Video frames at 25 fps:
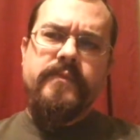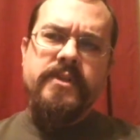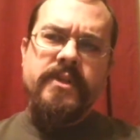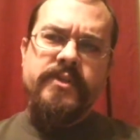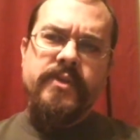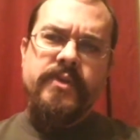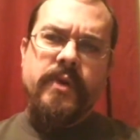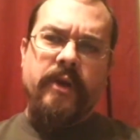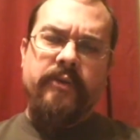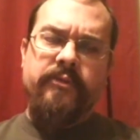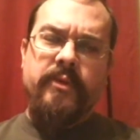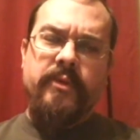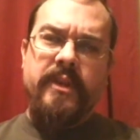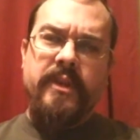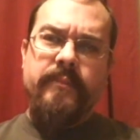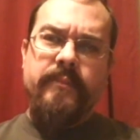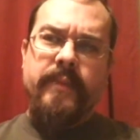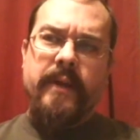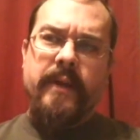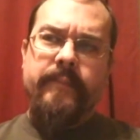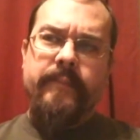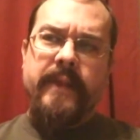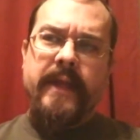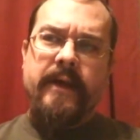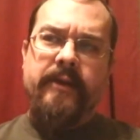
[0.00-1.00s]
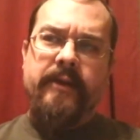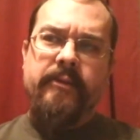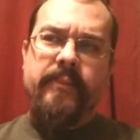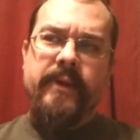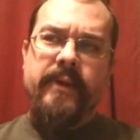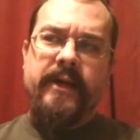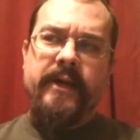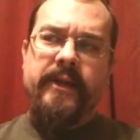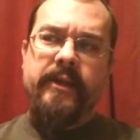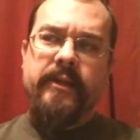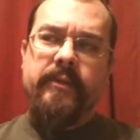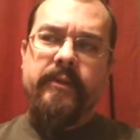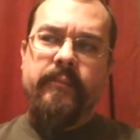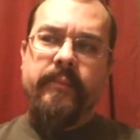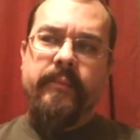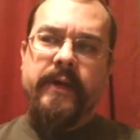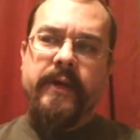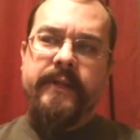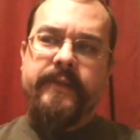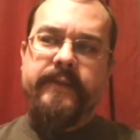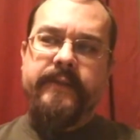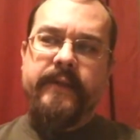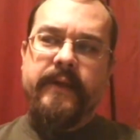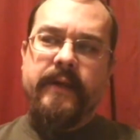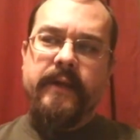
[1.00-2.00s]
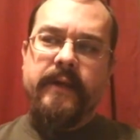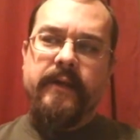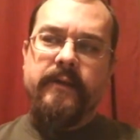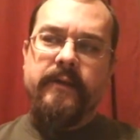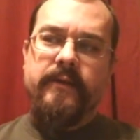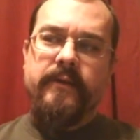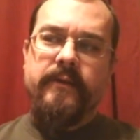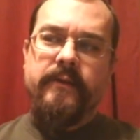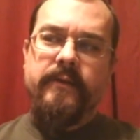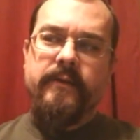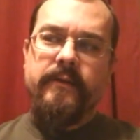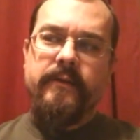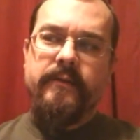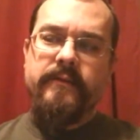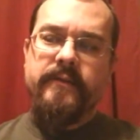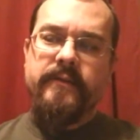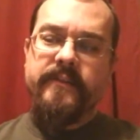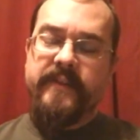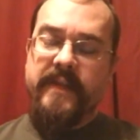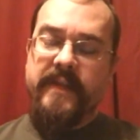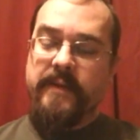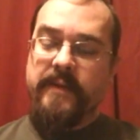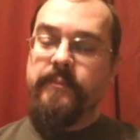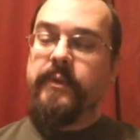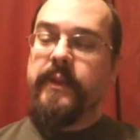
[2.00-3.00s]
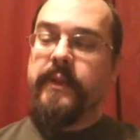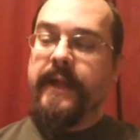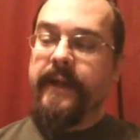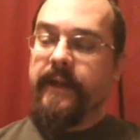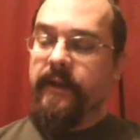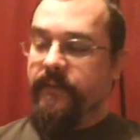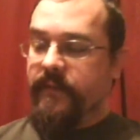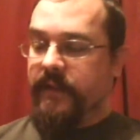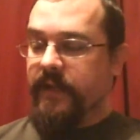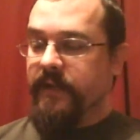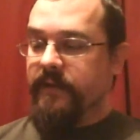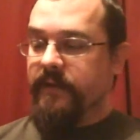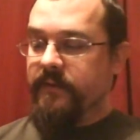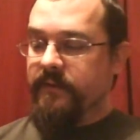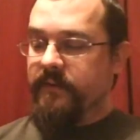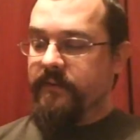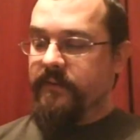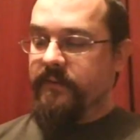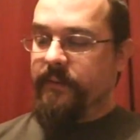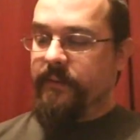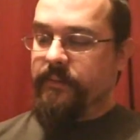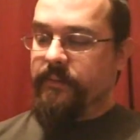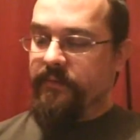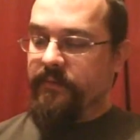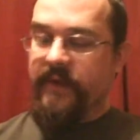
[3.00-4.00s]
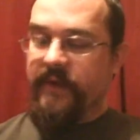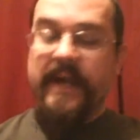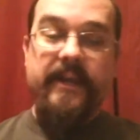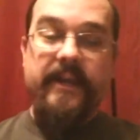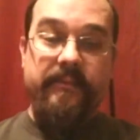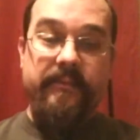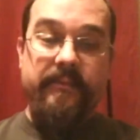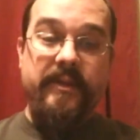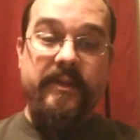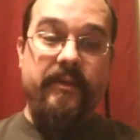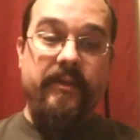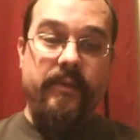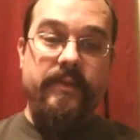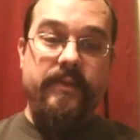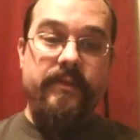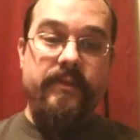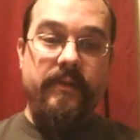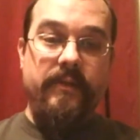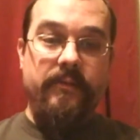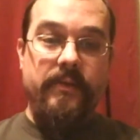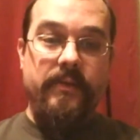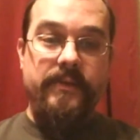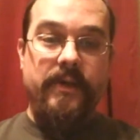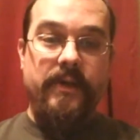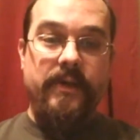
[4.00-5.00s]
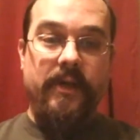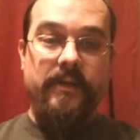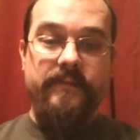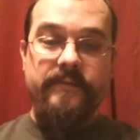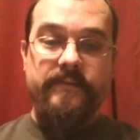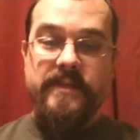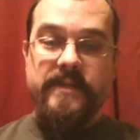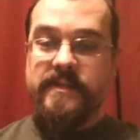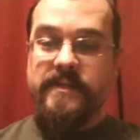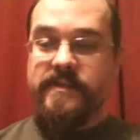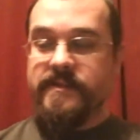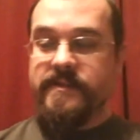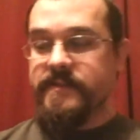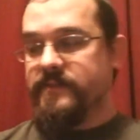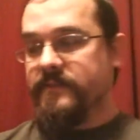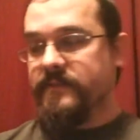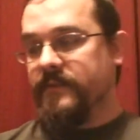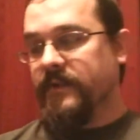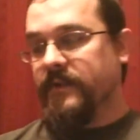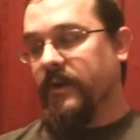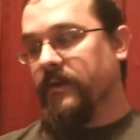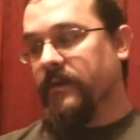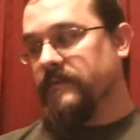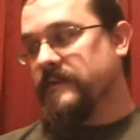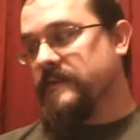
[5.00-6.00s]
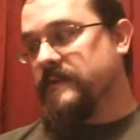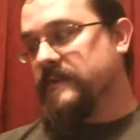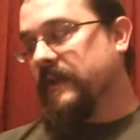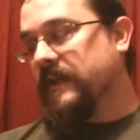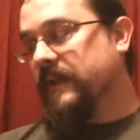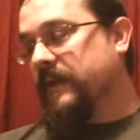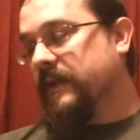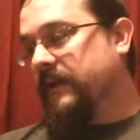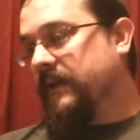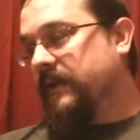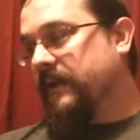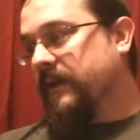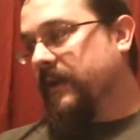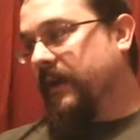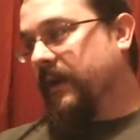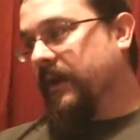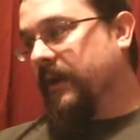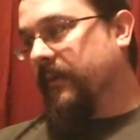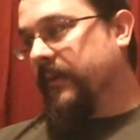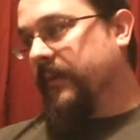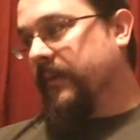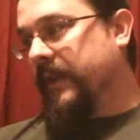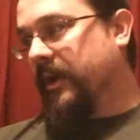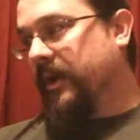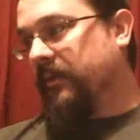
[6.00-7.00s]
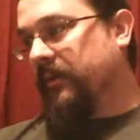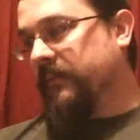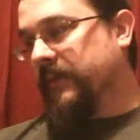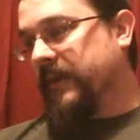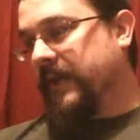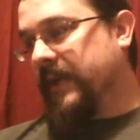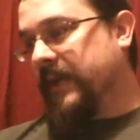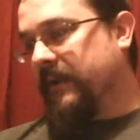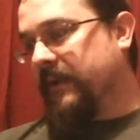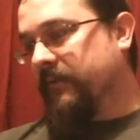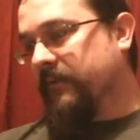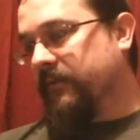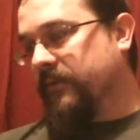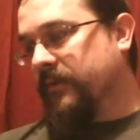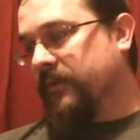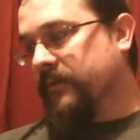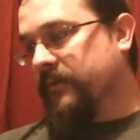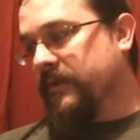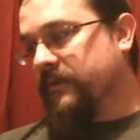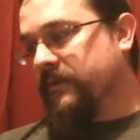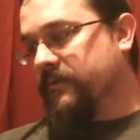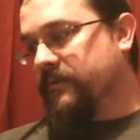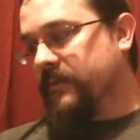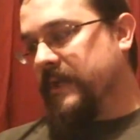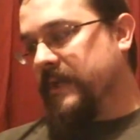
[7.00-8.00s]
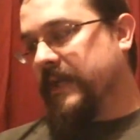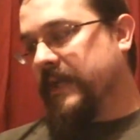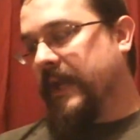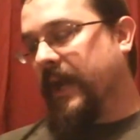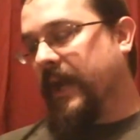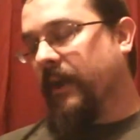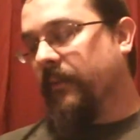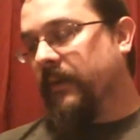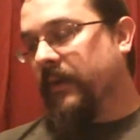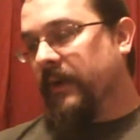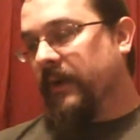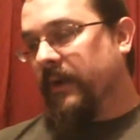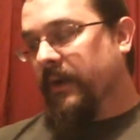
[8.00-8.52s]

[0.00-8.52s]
So I was really bummed out about it. But the same player that provided me with all of these notes, that helped me kind of do this recap,